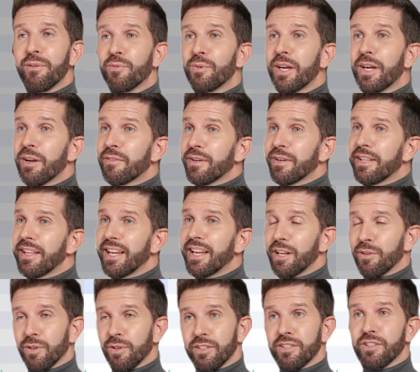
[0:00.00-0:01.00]
relevant
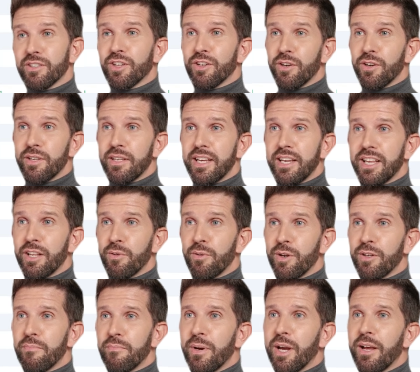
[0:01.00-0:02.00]
keywords to your
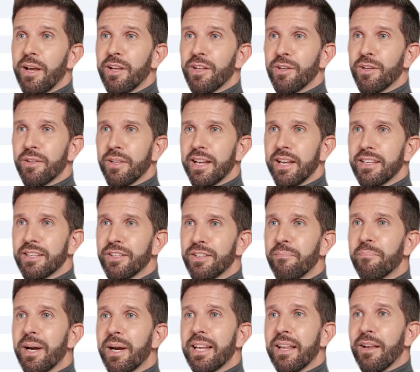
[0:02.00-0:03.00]
keyword monitor list
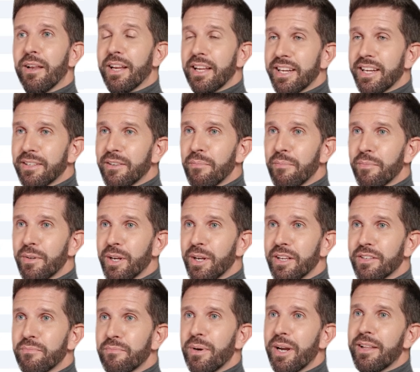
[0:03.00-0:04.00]
by clicking the
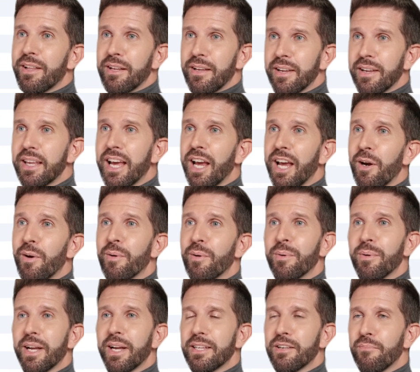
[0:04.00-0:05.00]
plus button. Now,
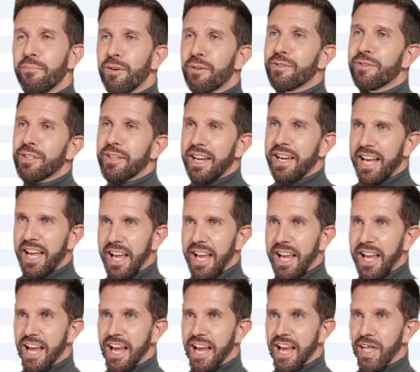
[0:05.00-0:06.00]
let's move to the
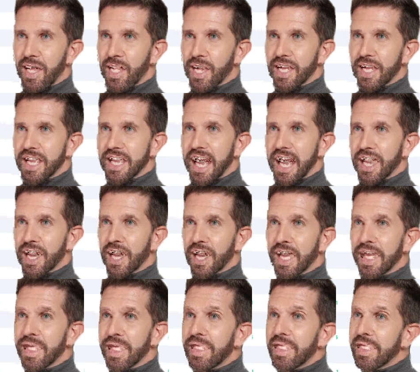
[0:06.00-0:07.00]
app keywords
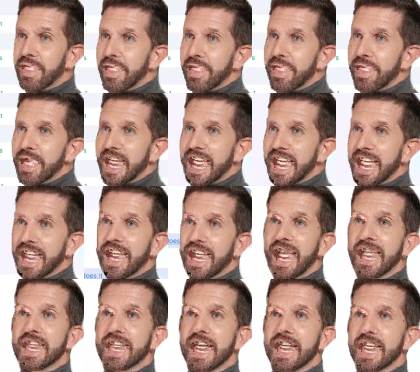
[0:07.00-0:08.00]
section. The
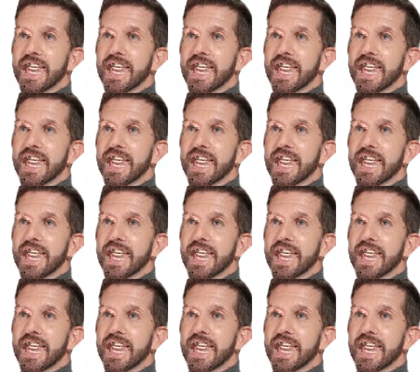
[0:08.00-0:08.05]
Indexing